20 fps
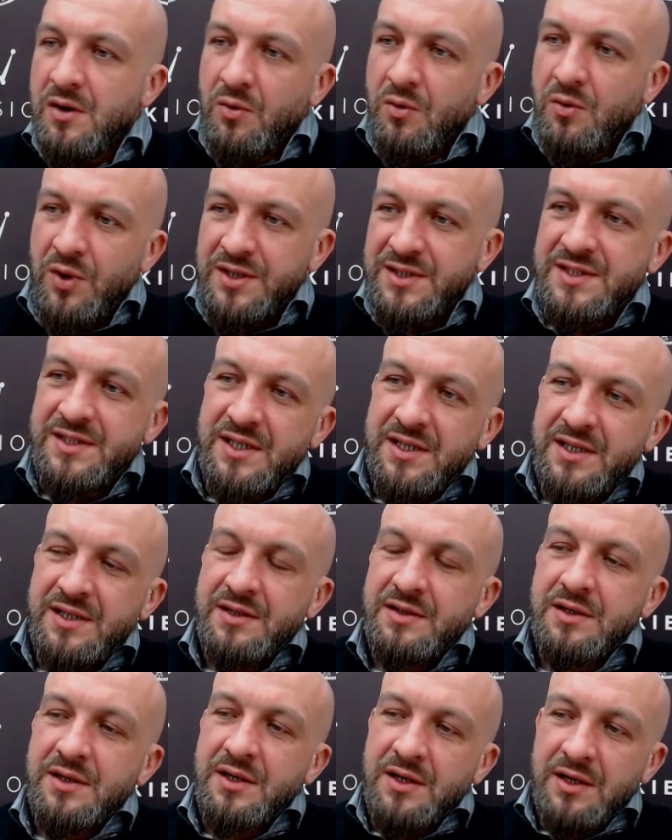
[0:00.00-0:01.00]
Once
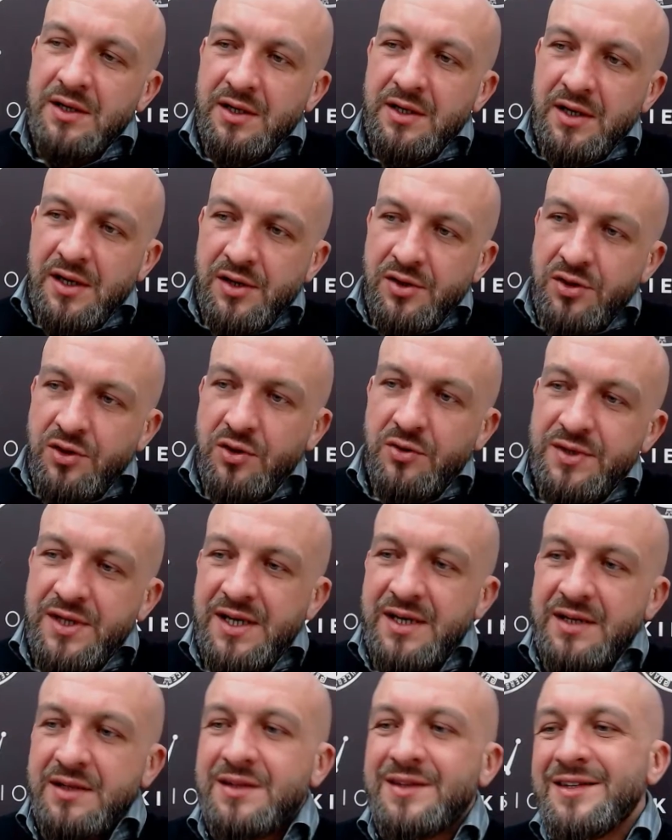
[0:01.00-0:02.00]
they know
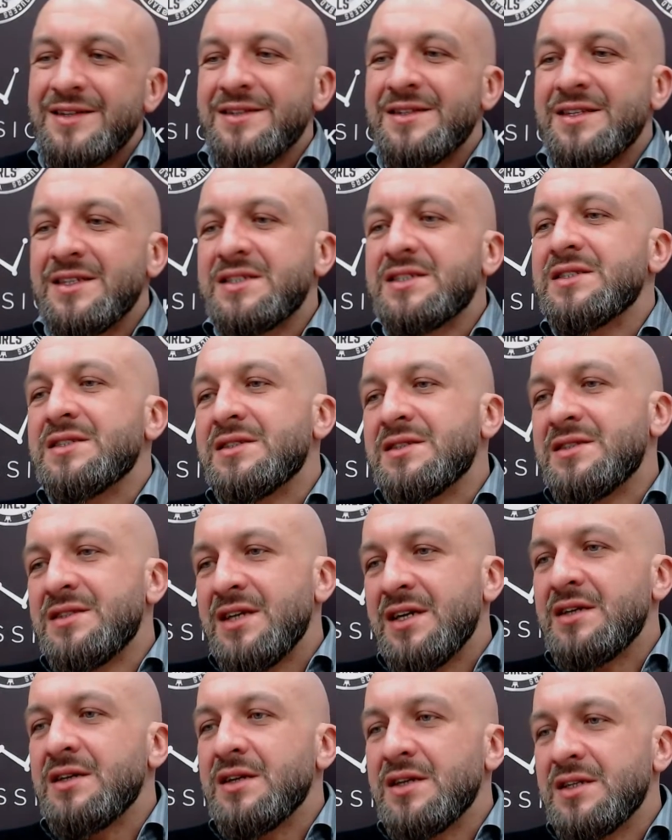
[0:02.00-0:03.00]
that,
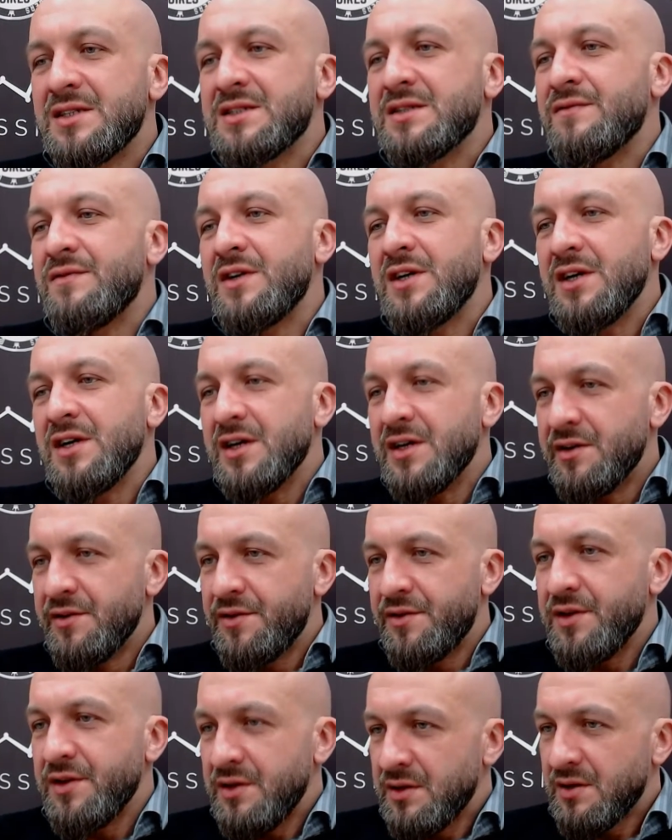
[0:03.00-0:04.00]
then it's a very
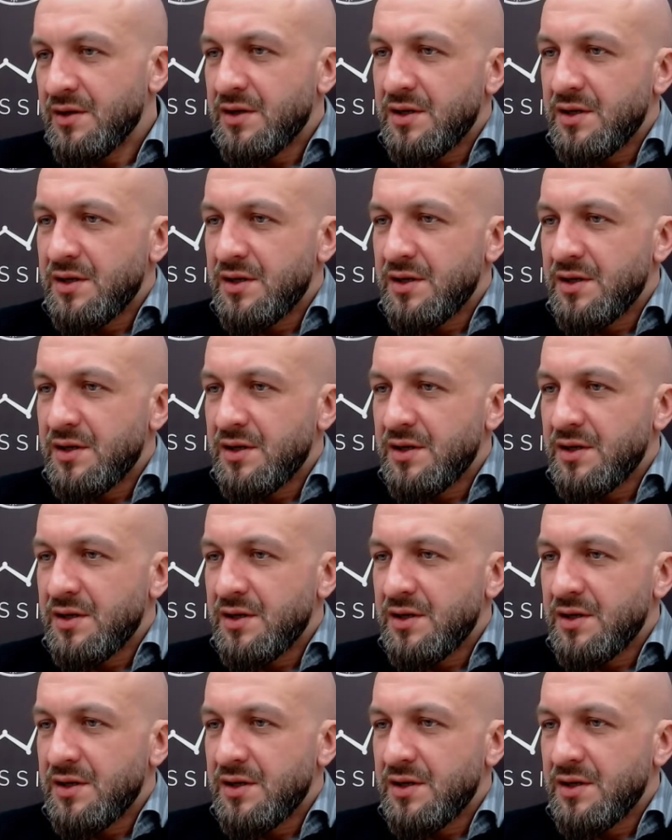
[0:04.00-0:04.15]
healthy